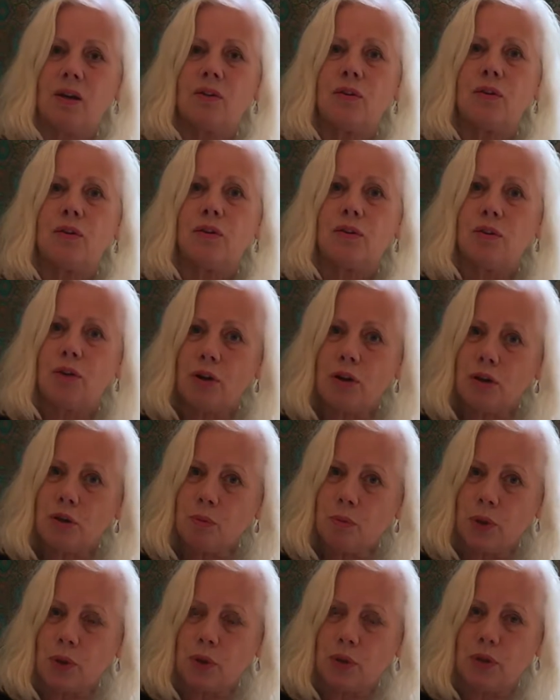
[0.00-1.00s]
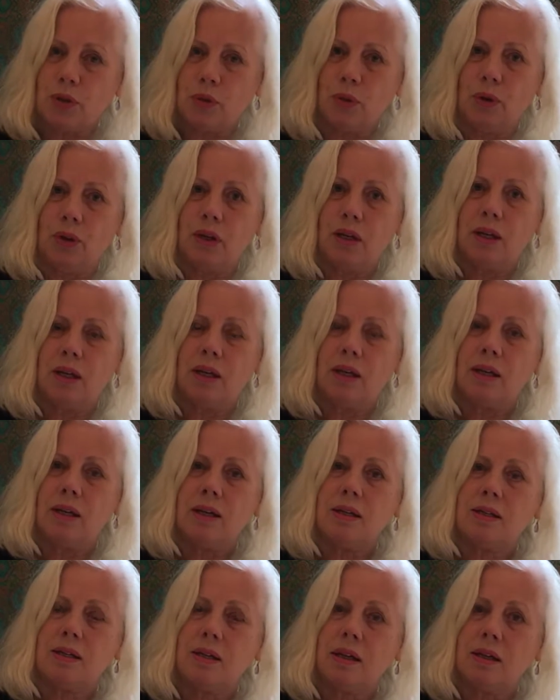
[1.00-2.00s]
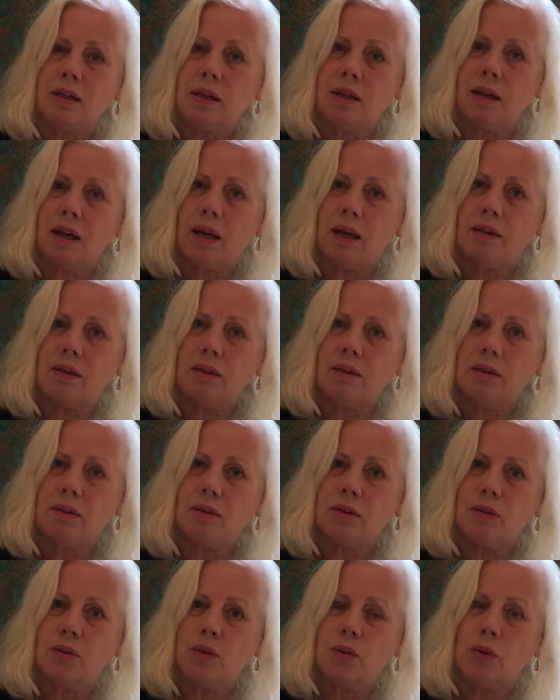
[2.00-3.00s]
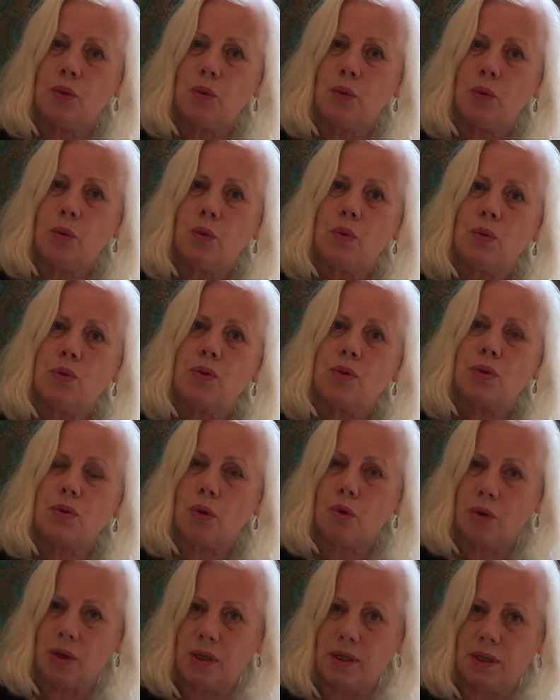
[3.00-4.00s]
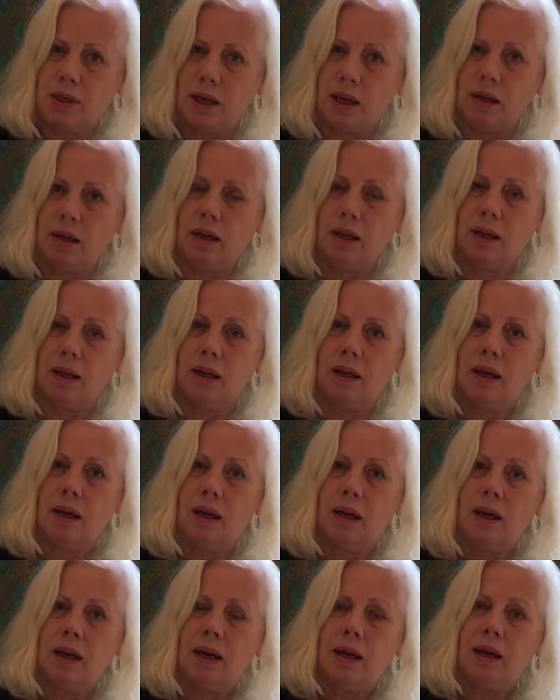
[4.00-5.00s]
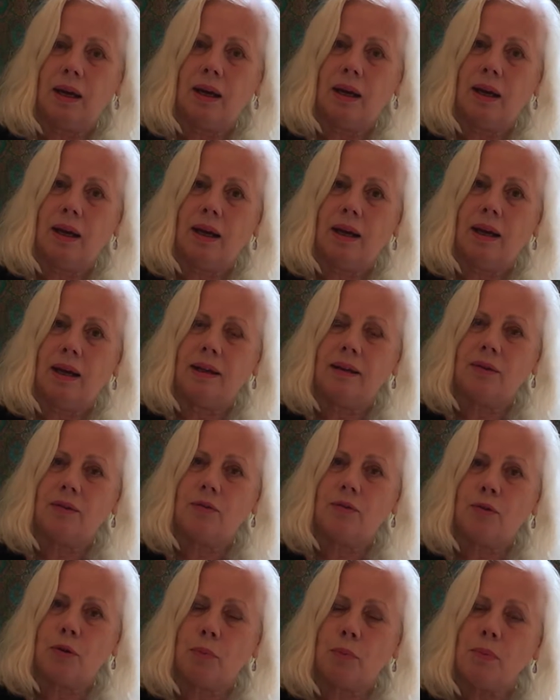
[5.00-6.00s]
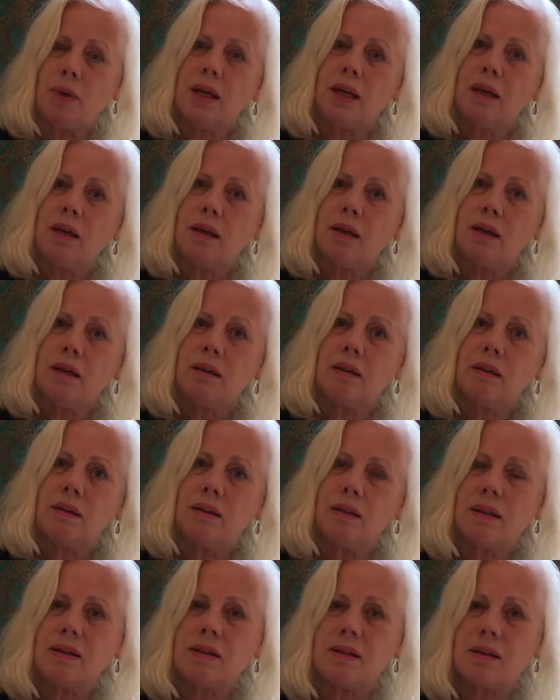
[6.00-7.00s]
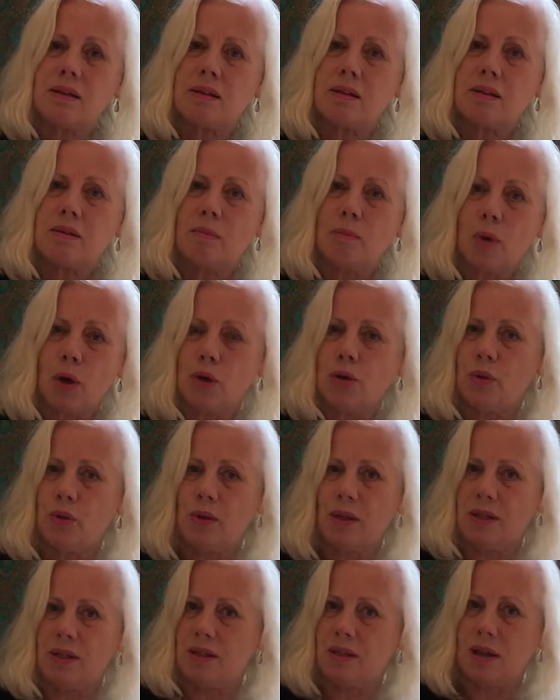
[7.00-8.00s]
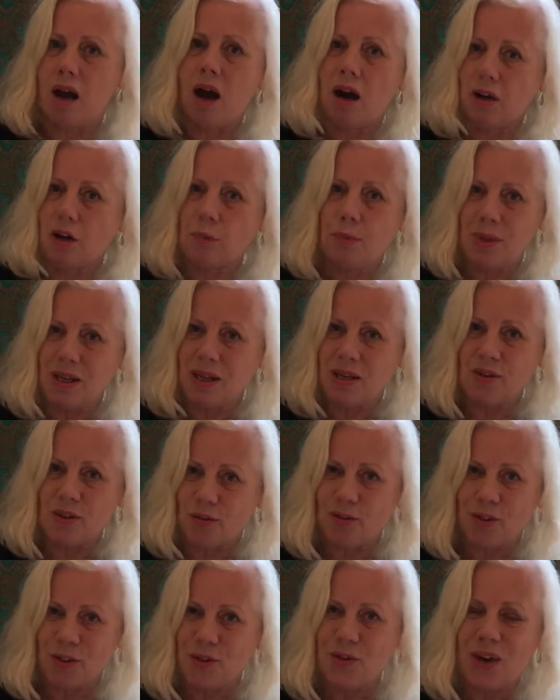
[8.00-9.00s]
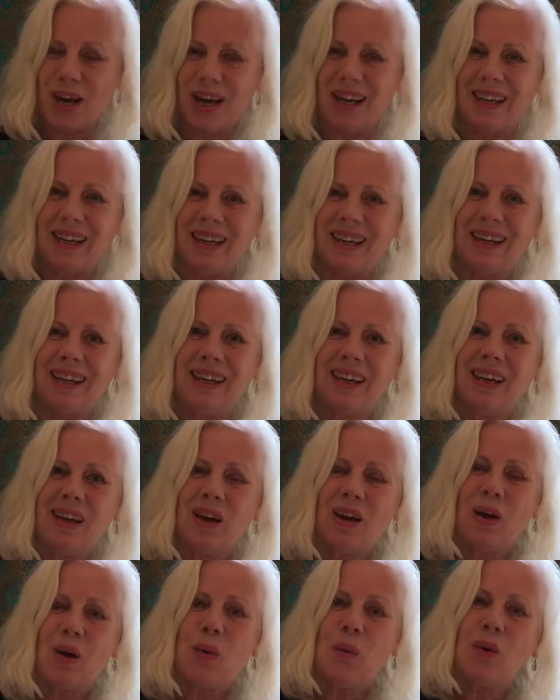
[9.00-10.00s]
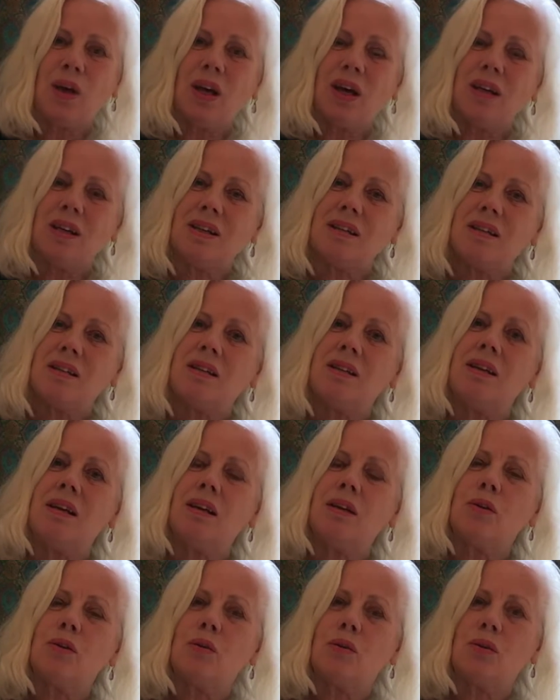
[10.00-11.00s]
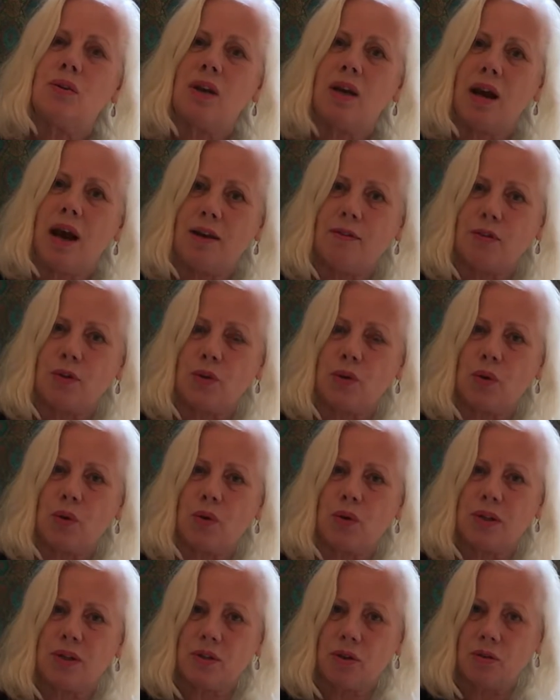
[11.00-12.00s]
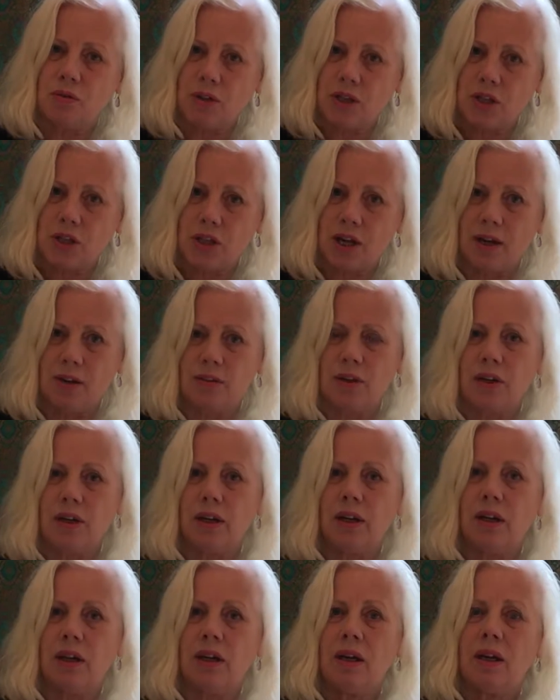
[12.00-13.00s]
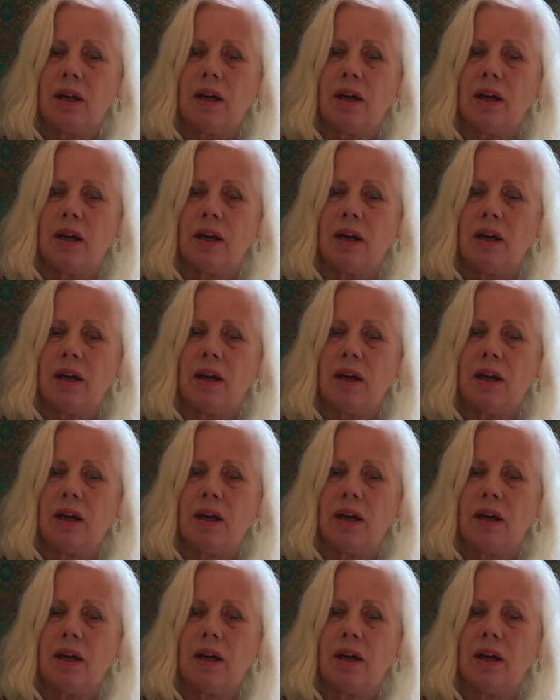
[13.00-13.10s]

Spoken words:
The third module is dedicated to storytelling. And for me, this module is the heart piece of the training. We are listening to the life stories of each other,